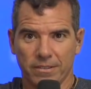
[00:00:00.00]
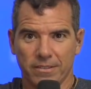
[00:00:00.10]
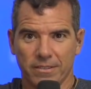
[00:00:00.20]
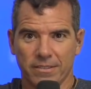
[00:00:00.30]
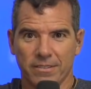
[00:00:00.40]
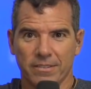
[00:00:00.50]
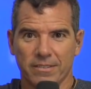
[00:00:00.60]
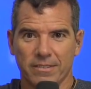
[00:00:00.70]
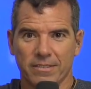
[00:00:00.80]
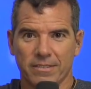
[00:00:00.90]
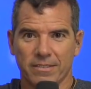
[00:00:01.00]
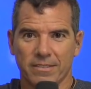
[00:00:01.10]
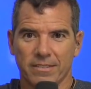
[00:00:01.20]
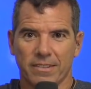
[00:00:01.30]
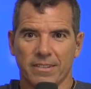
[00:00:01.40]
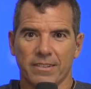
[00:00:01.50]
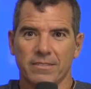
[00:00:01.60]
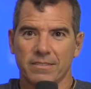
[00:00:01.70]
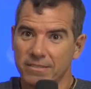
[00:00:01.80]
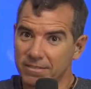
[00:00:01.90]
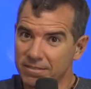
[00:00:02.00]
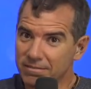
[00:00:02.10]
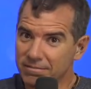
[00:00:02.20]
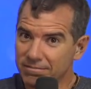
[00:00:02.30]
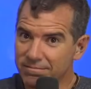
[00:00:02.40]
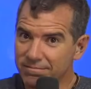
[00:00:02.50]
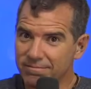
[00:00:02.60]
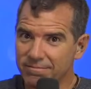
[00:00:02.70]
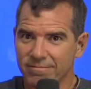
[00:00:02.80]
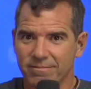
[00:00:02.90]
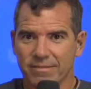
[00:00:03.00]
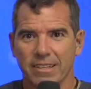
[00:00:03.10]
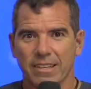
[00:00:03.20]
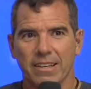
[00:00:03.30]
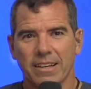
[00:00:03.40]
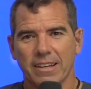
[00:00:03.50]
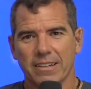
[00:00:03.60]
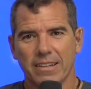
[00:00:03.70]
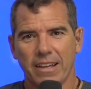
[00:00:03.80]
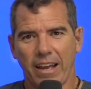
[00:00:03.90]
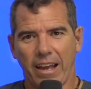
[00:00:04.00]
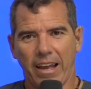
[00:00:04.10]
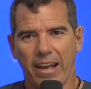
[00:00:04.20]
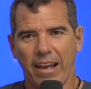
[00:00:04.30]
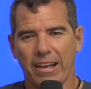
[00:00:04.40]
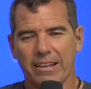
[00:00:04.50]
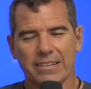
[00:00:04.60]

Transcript: [no speech]